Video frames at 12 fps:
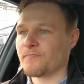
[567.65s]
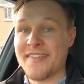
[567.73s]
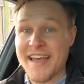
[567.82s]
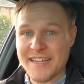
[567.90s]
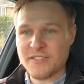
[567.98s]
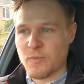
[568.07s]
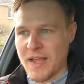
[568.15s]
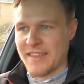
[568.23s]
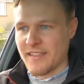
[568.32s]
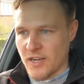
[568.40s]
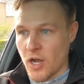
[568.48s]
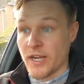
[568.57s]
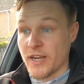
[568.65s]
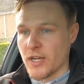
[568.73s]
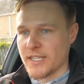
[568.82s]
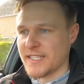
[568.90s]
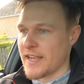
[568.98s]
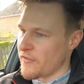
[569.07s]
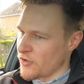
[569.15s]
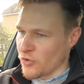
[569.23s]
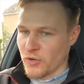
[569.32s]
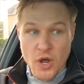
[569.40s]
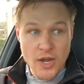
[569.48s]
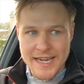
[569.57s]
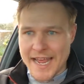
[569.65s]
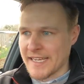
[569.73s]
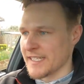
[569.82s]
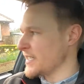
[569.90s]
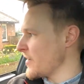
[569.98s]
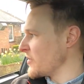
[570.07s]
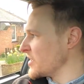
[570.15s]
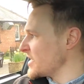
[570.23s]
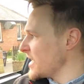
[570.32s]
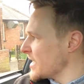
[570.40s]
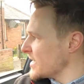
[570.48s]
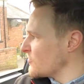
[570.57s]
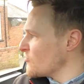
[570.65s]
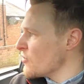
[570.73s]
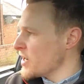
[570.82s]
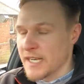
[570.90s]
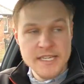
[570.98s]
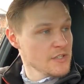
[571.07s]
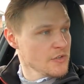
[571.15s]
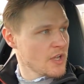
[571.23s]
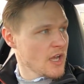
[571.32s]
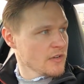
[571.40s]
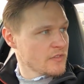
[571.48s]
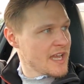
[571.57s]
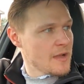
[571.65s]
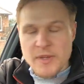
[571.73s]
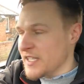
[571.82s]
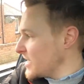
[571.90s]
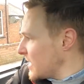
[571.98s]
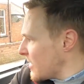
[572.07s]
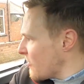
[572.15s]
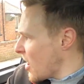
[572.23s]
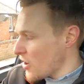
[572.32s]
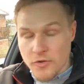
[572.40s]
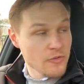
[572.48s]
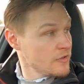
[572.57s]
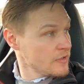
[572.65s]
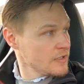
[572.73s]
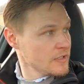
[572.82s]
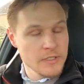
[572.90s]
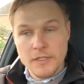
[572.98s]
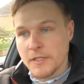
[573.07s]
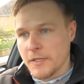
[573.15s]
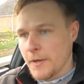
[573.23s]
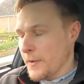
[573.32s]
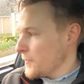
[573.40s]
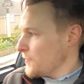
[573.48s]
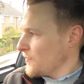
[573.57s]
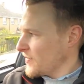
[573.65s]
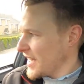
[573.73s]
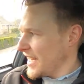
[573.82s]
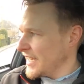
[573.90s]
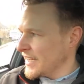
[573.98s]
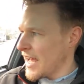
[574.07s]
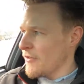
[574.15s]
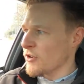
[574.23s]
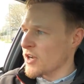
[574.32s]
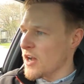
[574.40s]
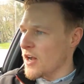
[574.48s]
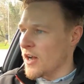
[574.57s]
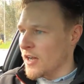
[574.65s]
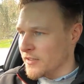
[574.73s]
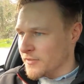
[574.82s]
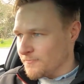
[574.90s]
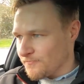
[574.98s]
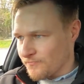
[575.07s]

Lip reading: And that's where the 997 or 987 seats really do kind of come into their own in that regard.